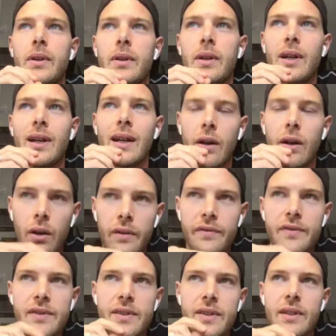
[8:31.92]
i
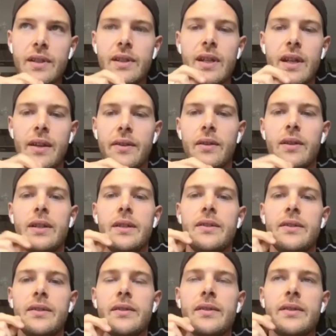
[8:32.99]
often see
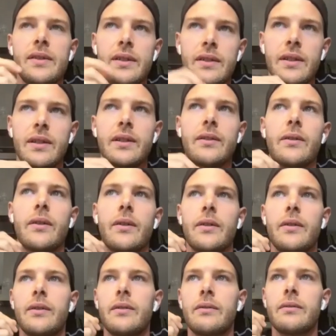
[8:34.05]
athletes sitting
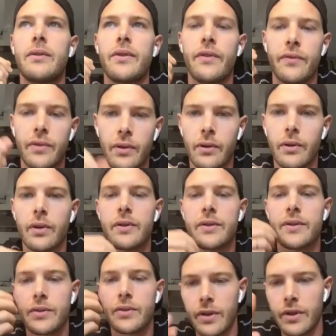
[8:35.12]
on floor,
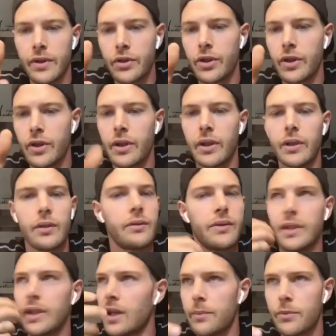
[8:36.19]
stretching the
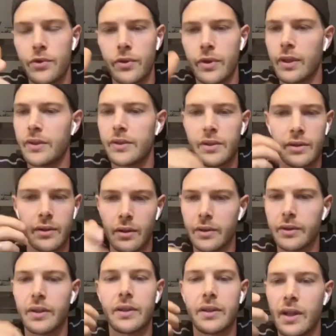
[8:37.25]
hamstrings a lot
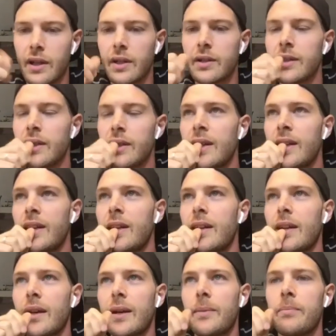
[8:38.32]
and hard.
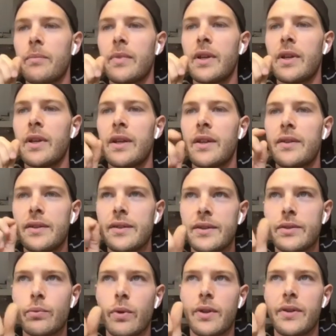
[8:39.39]
Um, this is
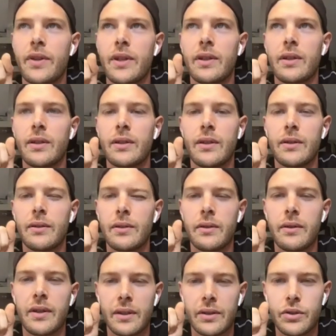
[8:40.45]
one thing
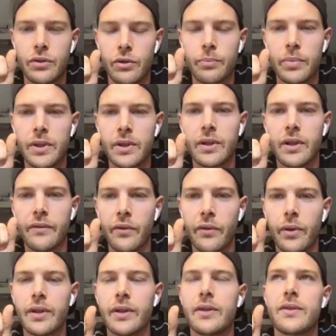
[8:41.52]
that should be
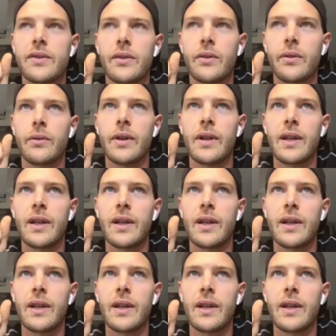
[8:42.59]
avoided. So